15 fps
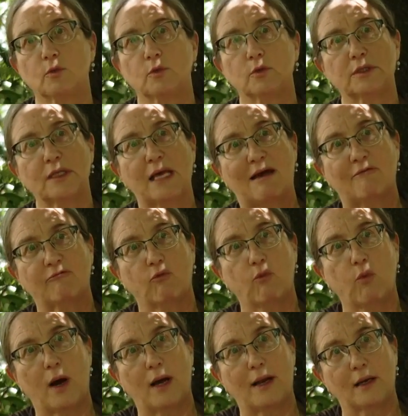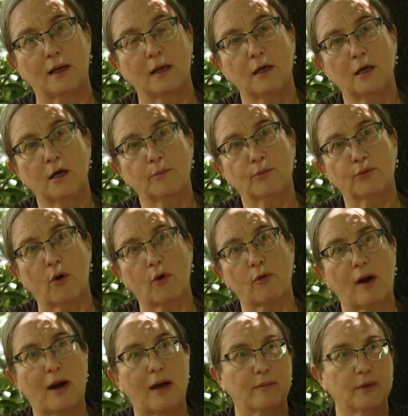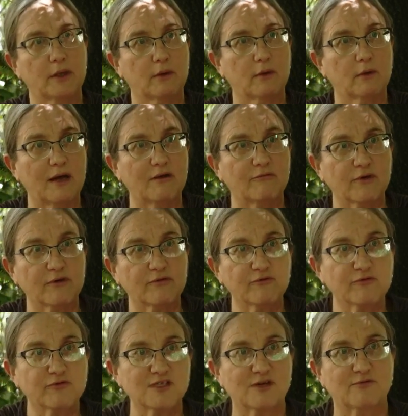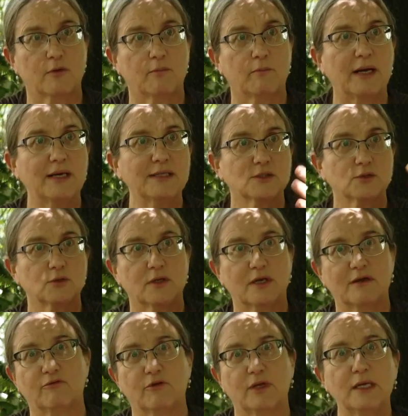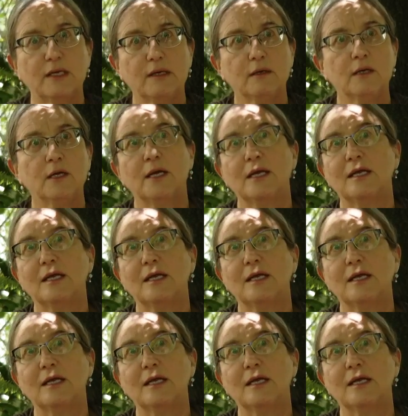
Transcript: you would have one program, you know, every several months or every year.